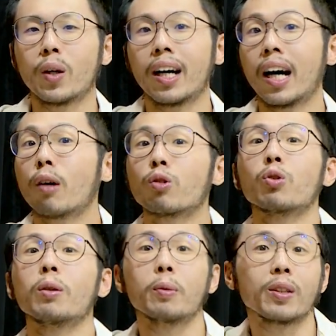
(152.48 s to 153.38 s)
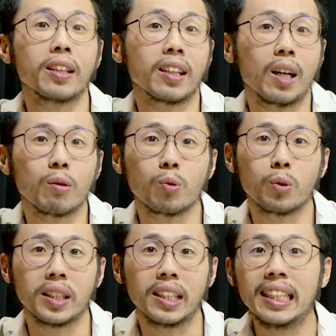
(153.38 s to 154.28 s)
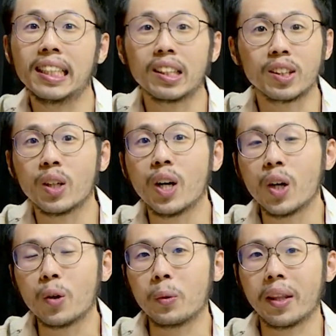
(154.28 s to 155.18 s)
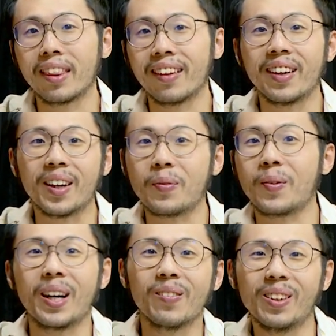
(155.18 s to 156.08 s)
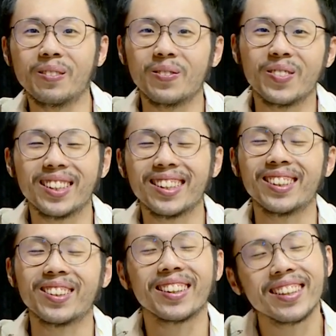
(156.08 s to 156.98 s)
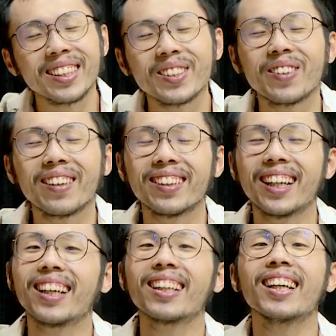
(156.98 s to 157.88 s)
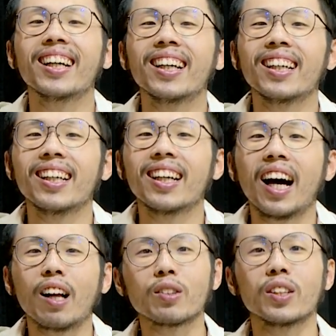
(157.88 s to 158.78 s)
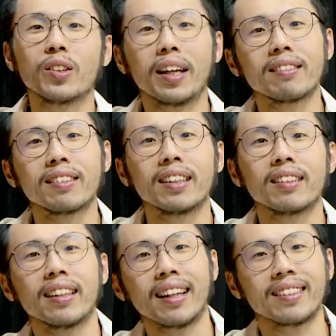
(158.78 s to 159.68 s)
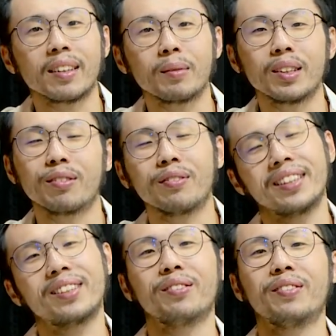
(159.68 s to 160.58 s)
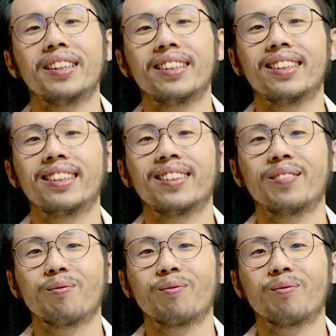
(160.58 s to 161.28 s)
how to represent a country and deals with their problems. So curious about that? I'll see you later in the next segment of Face to Face.